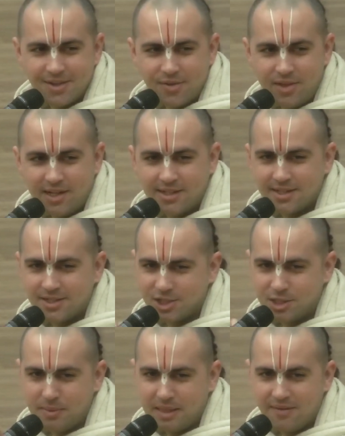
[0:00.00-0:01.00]
thinking that he
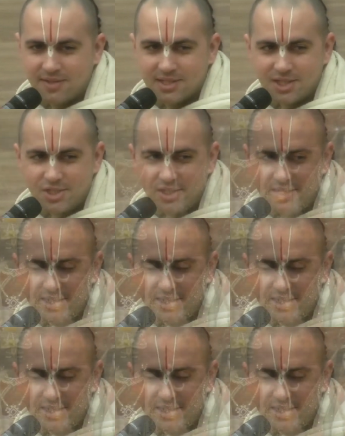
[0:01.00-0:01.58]
just behaved as a junkie,